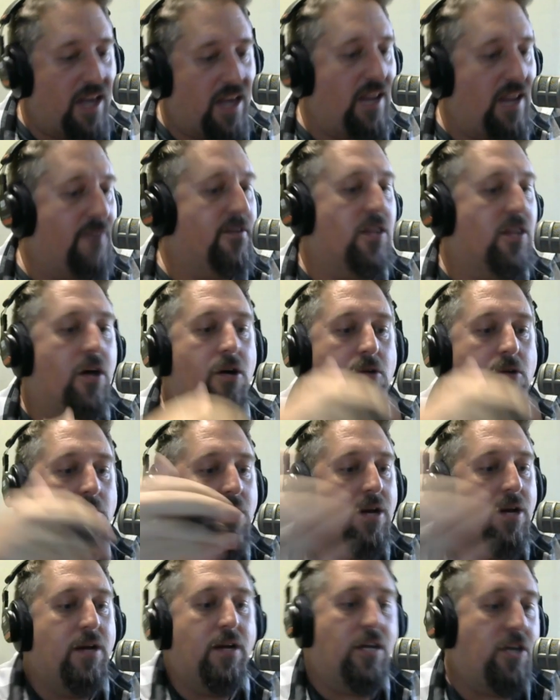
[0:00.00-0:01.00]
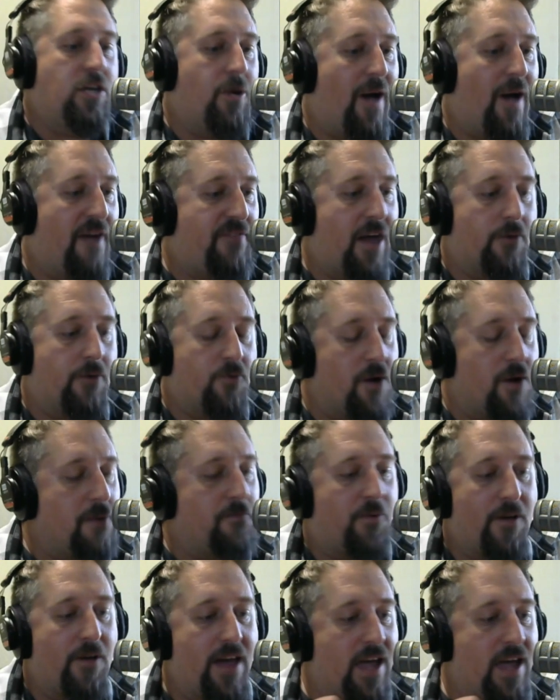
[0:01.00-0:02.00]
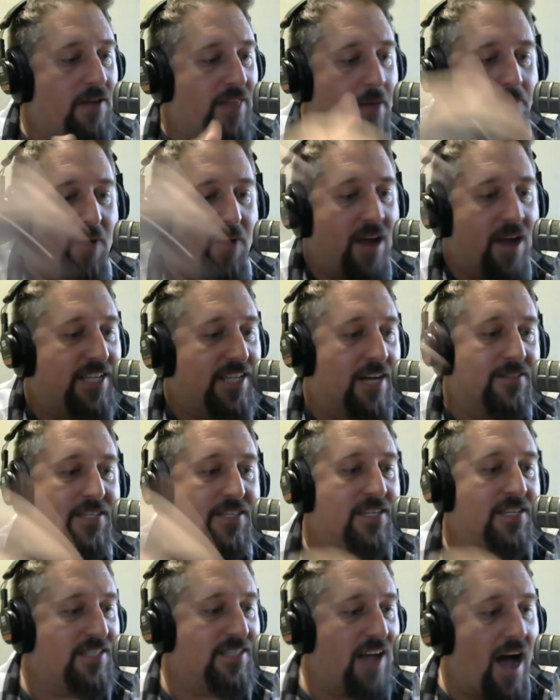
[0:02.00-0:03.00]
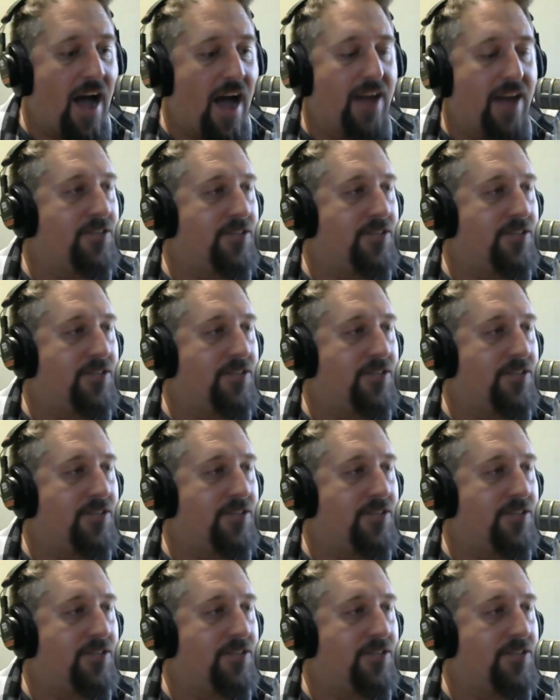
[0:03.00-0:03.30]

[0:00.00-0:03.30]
and even though you have that run play that breaks out to the side,